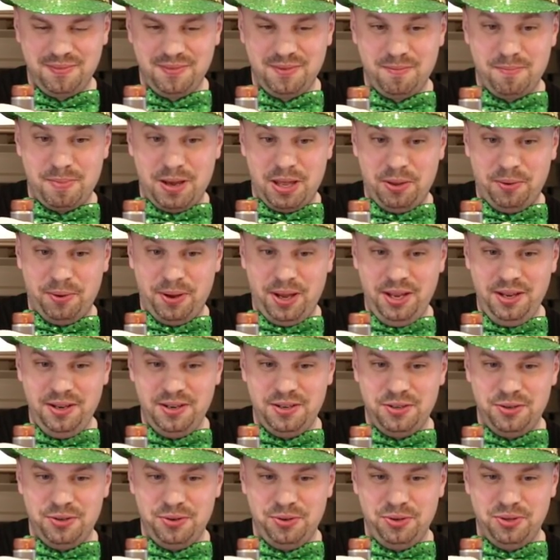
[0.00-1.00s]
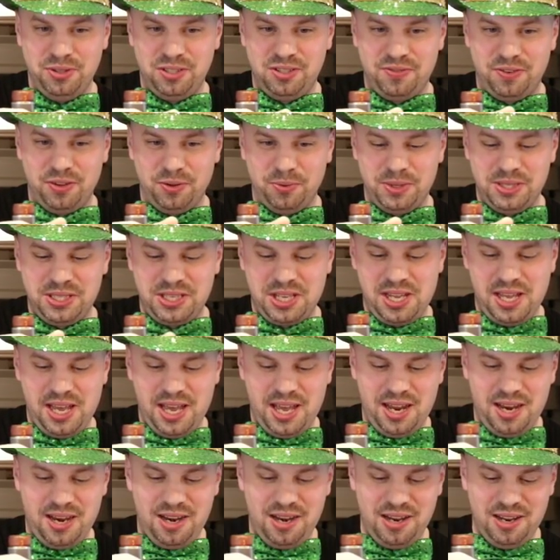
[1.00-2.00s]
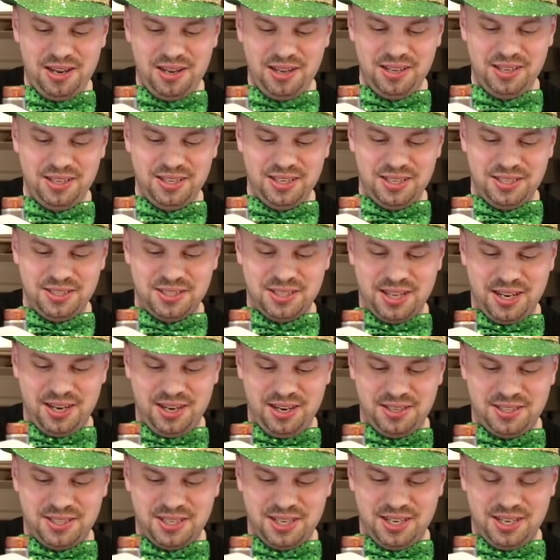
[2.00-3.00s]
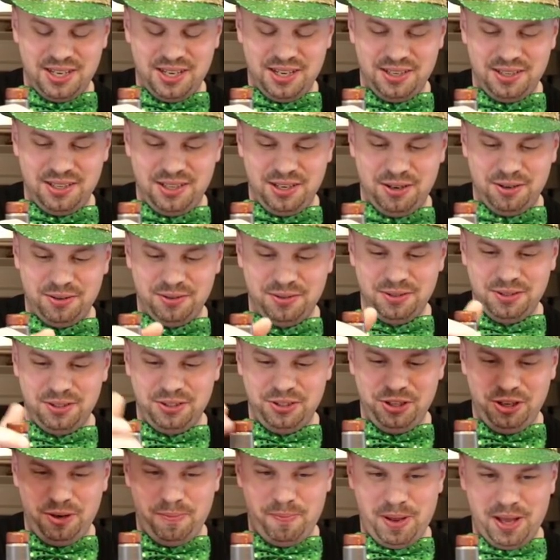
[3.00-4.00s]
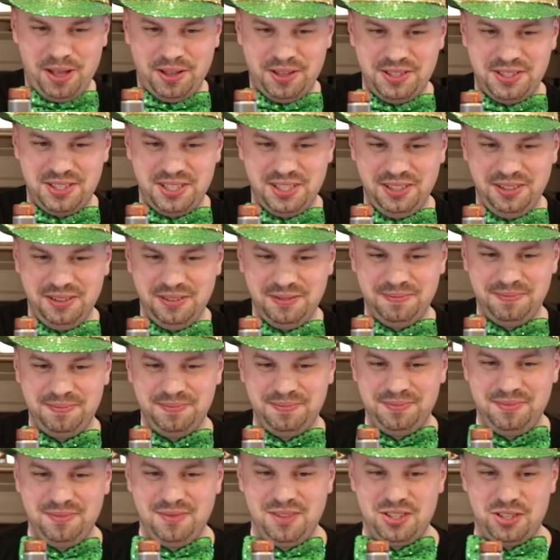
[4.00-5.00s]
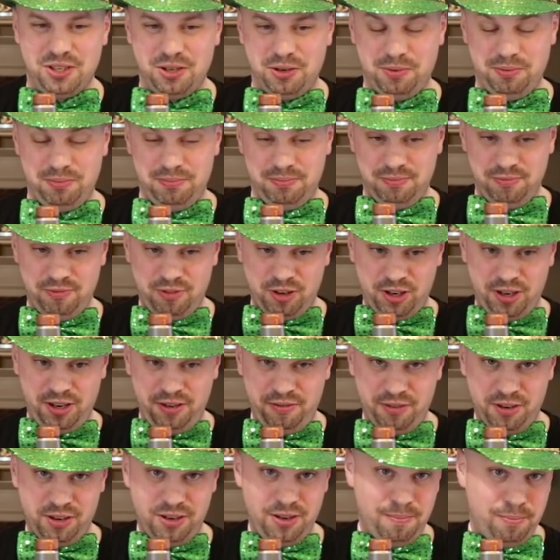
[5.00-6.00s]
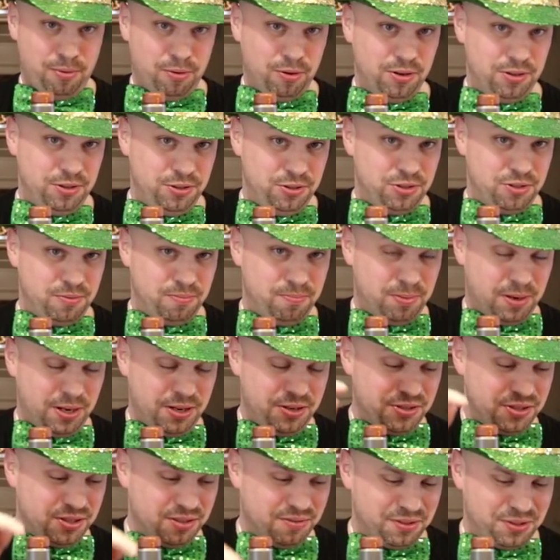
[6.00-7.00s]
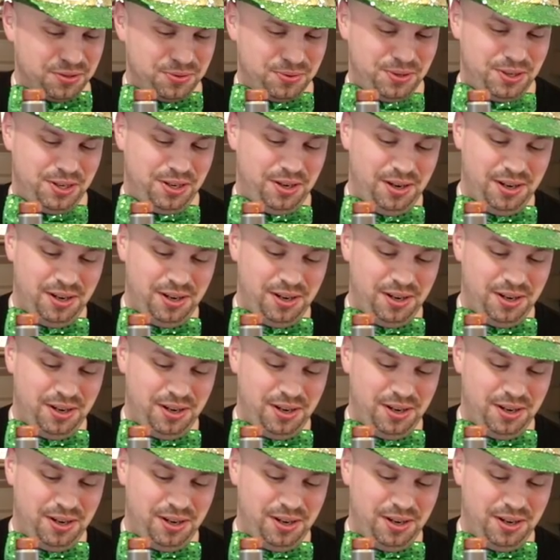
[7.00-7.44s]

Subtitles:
By the way, new use for the whiskey hat is that it's good at balancing. So very, very important. You should buy yourself a coin.